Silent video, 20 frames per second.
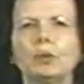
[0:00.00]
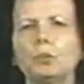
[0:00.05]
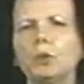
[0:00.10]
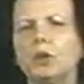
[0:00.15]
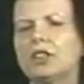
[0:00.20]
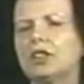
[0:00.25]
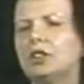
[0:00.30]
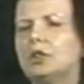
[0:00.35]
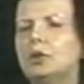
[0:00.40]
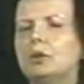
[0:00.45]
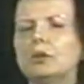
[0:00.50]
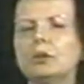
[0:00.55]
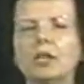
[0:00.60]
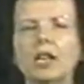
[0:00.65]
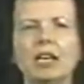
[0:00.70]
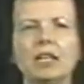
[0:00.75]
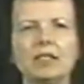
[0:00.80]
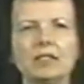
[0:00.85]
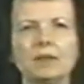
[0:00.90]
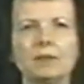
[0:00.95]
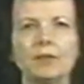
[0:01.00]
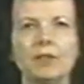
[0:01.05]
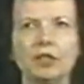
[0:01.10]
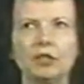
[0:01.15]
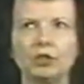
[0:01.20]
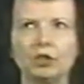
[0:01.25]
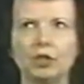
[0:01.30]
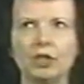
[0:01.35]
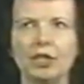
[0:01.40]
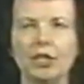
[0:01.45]
and with the new kinds of
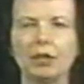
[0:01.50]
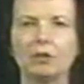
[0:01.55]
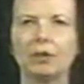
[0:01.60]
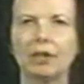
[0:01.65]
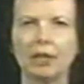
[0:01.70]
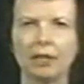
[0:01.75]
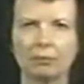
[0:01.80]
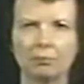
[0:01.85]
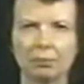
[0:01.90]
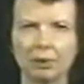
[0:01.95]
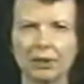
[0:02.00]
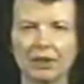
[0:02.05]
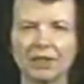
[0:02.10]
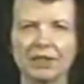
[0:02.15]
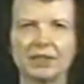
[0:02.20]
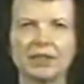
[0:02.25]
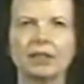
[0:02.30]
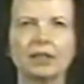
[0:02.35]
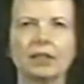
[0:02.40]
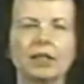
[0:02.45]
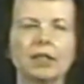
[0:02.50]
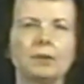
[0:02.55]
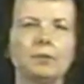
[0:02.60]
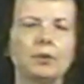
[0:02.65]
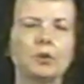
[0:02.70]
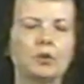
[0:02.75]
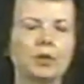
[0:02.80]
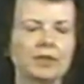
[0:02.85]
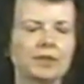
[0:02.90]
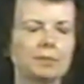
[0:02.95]
engineering, implicitly,
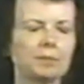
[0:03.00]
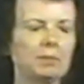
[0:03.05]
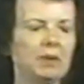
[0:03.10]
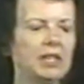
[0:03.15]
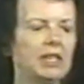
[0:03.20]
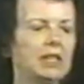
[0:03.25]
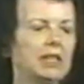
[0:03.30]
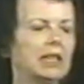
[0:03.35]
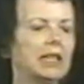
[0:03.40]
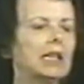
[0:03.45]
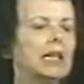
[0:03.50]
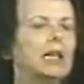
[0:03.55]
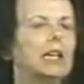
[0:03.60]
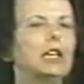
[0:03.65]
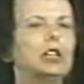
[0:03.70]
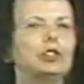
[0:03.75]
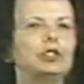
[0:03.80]
of course, meaning